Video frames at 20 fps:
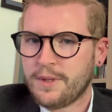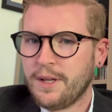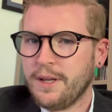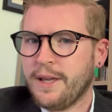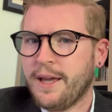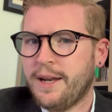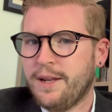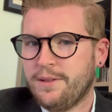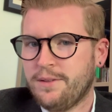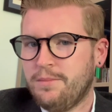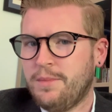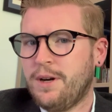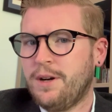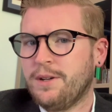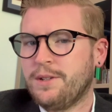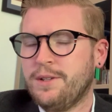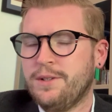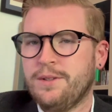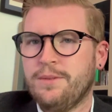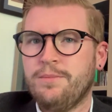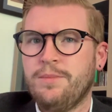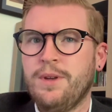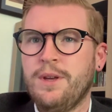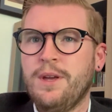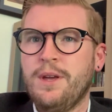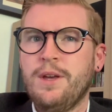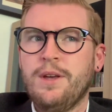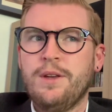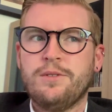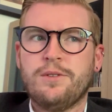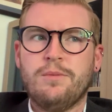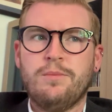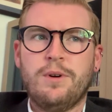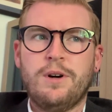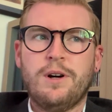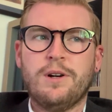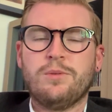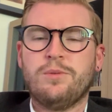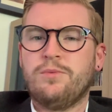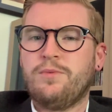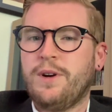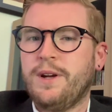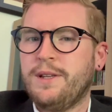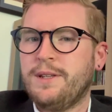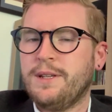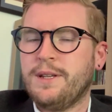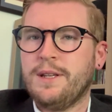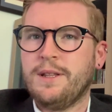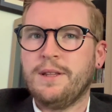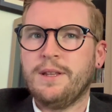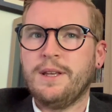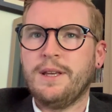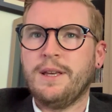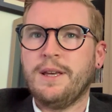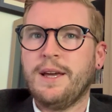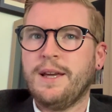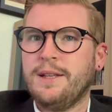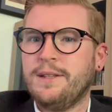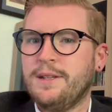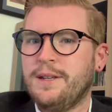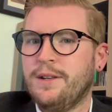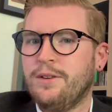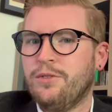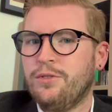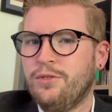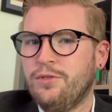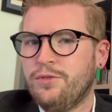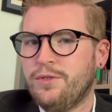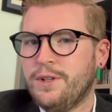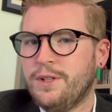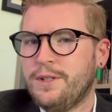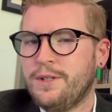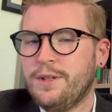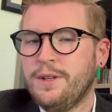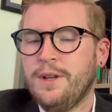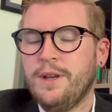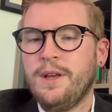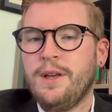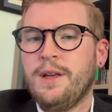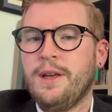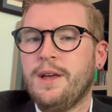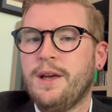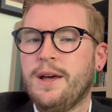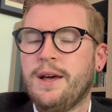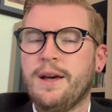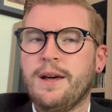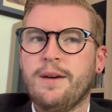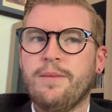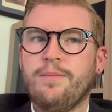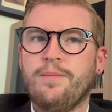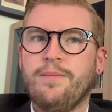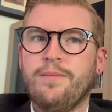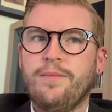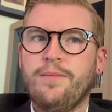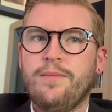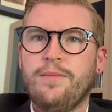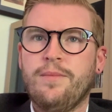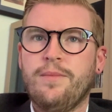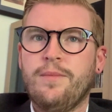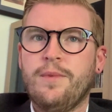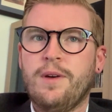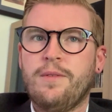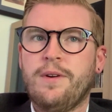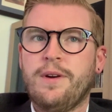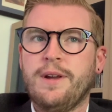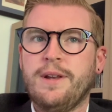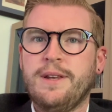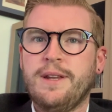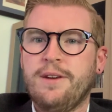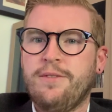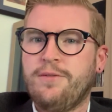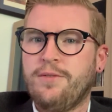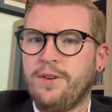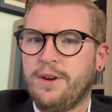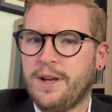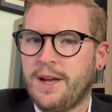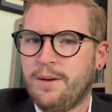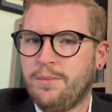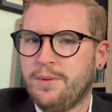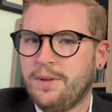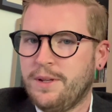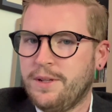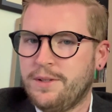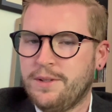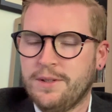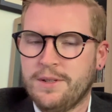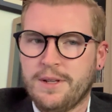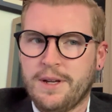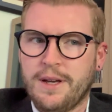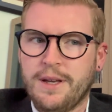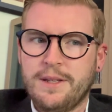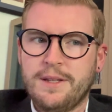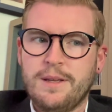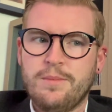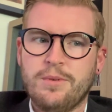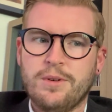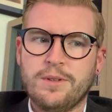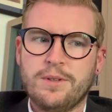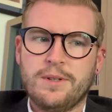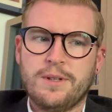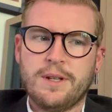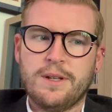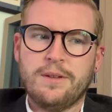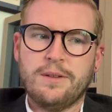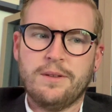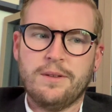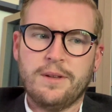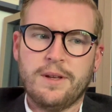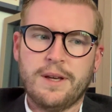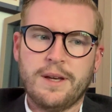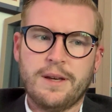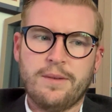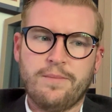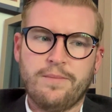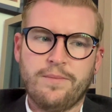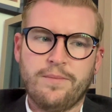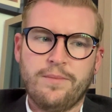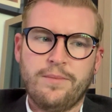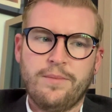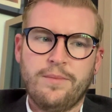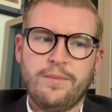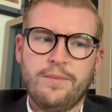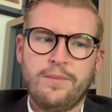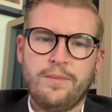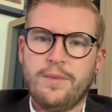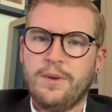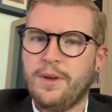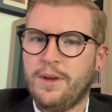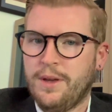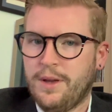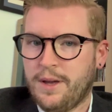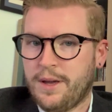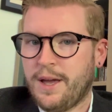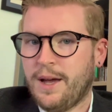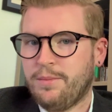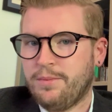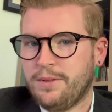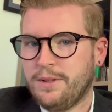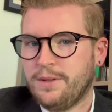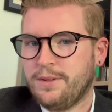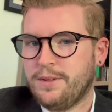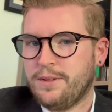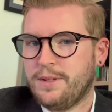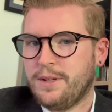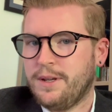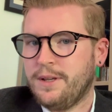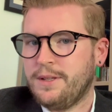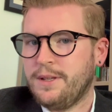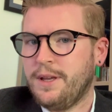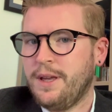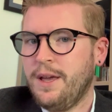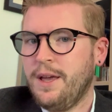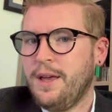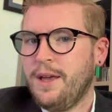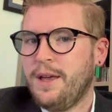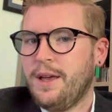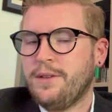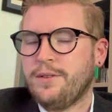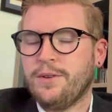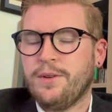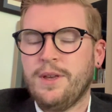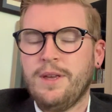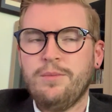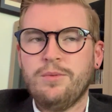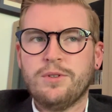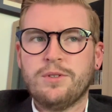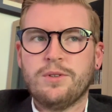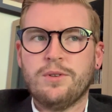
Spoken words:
getting into Marxism, so Marx was writing in the 1800s, a very different capitalist society, but still a capitalist society. So he was